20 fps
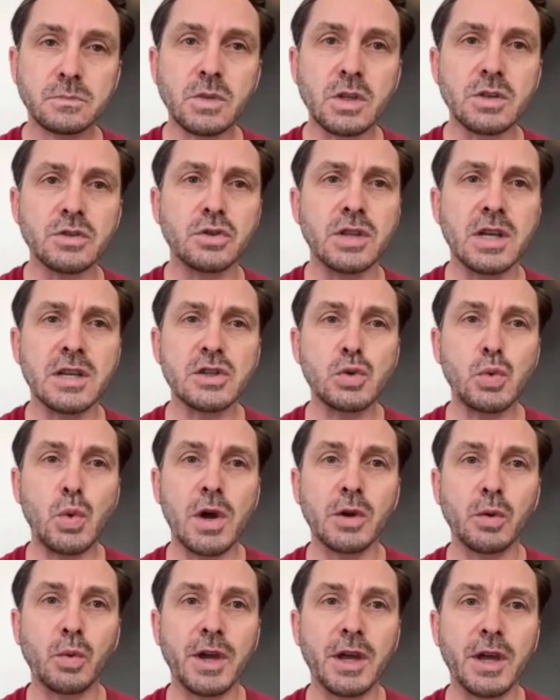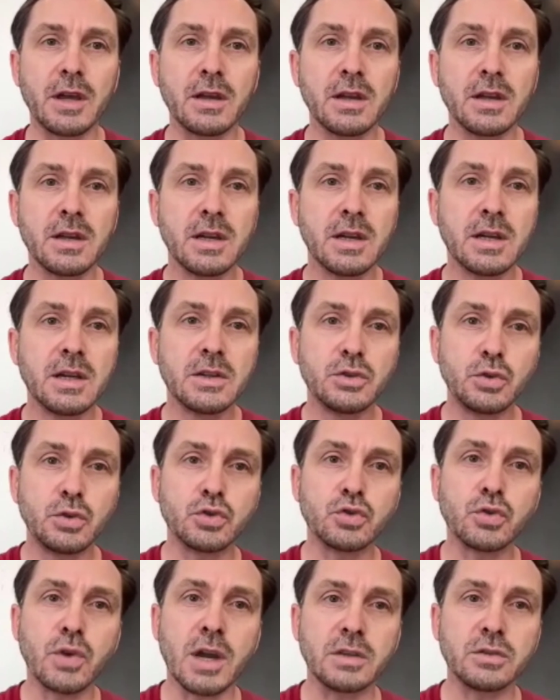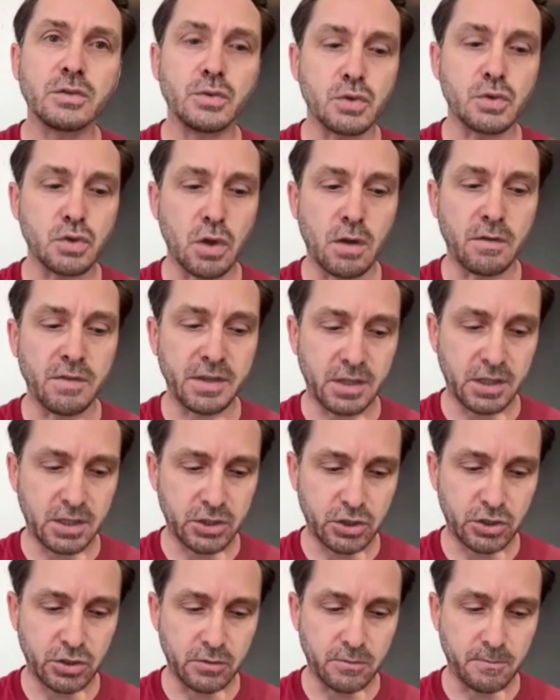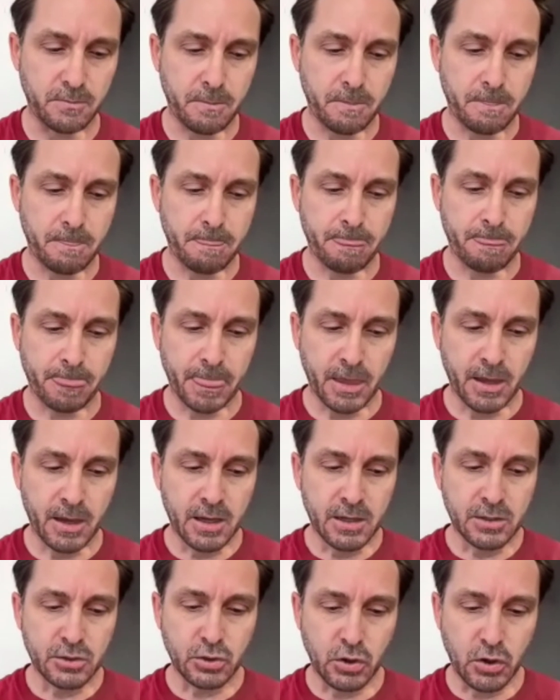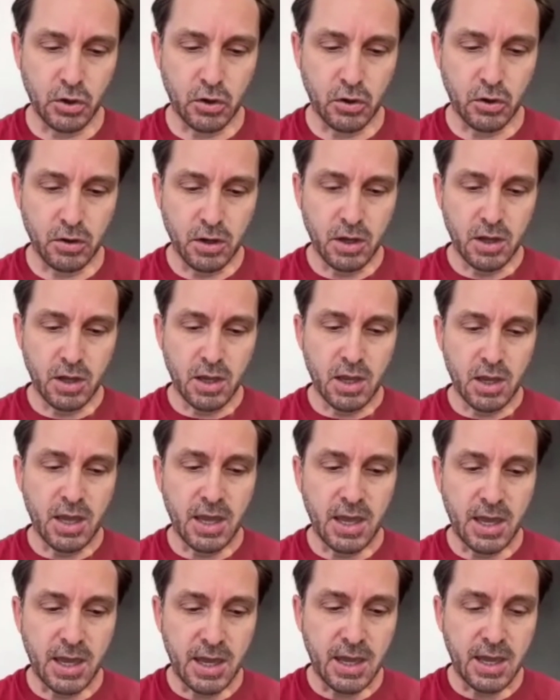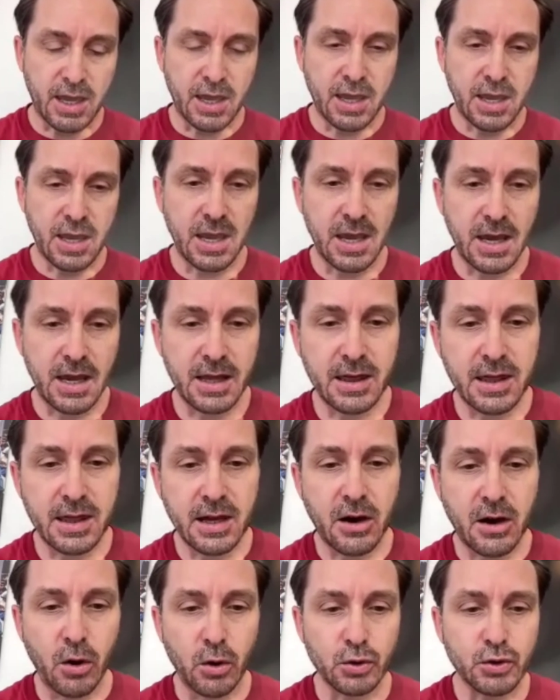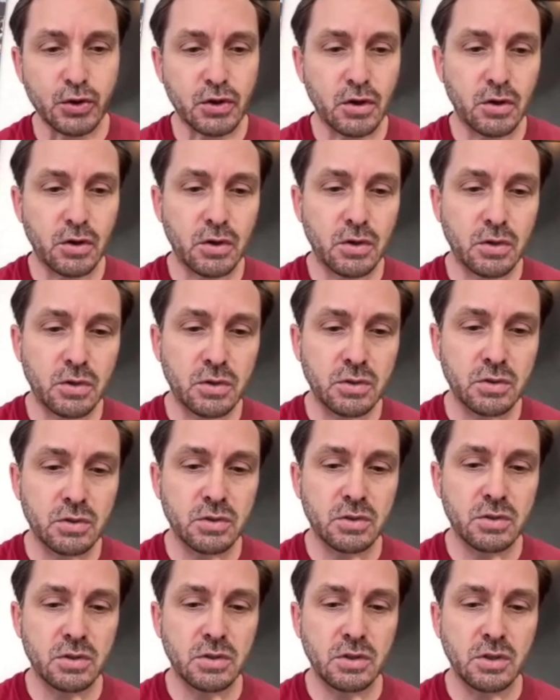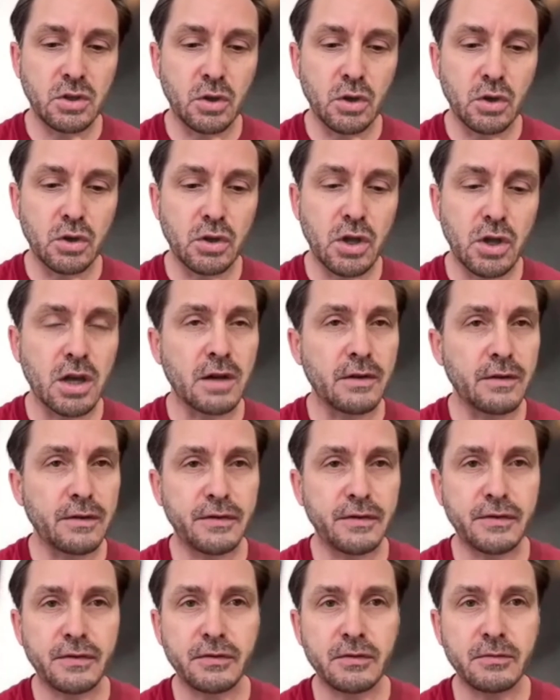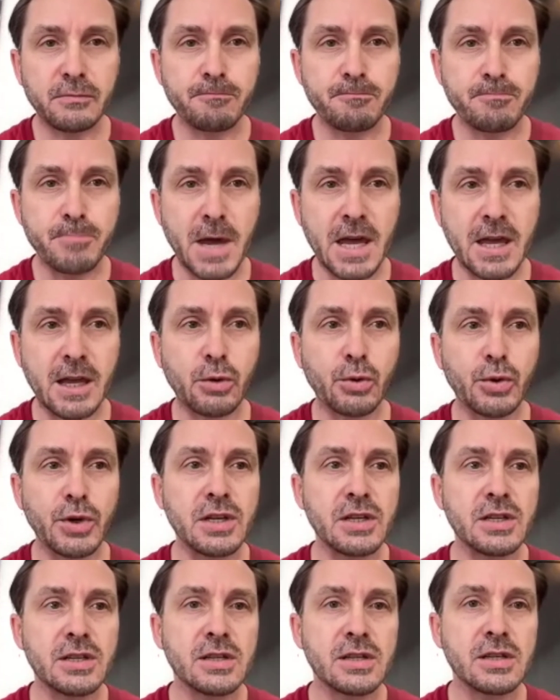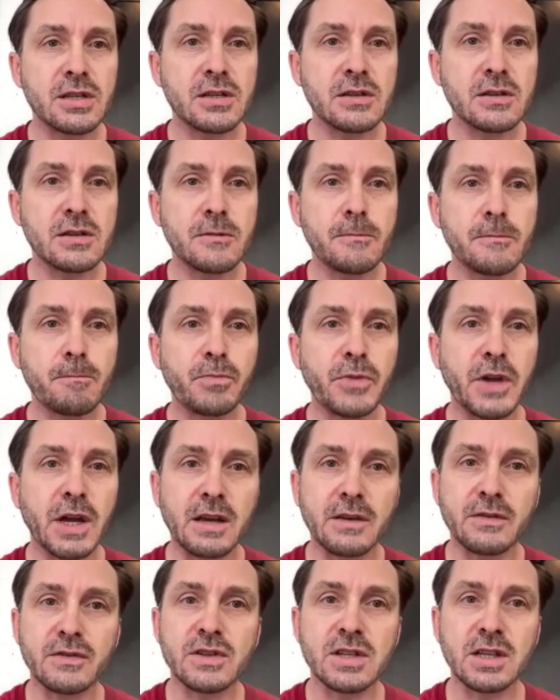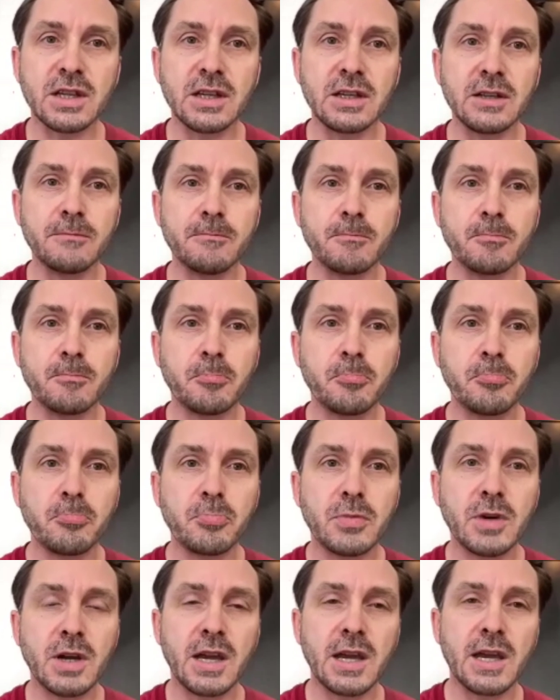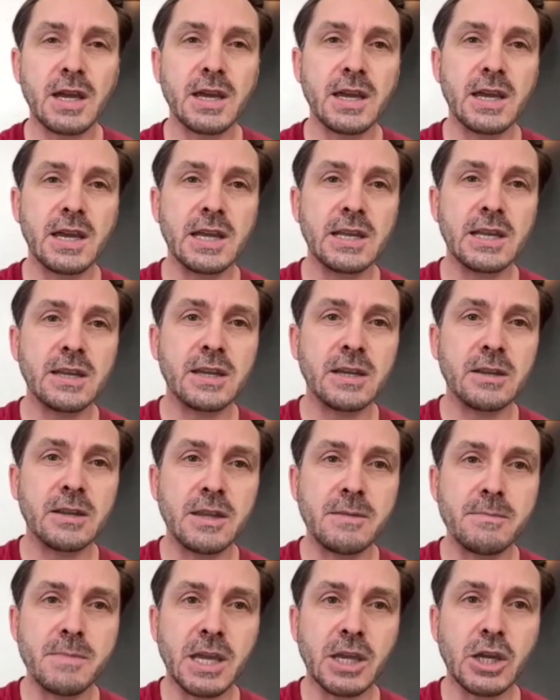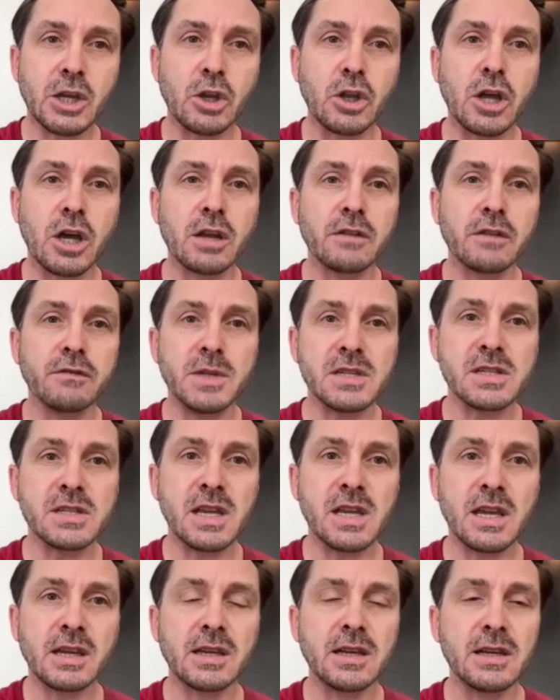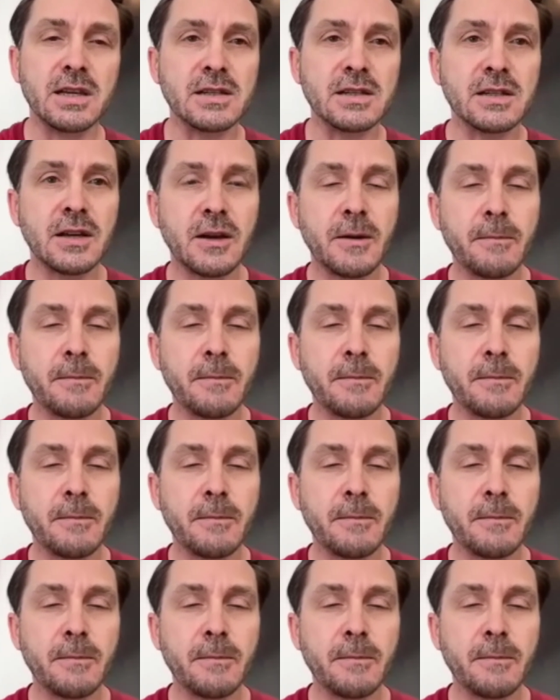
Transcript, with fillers: So that's one way to try to solve the issue. So, uh, and also, you know, a lot of bakeries that I've seen, and and they make a lot of mistake, is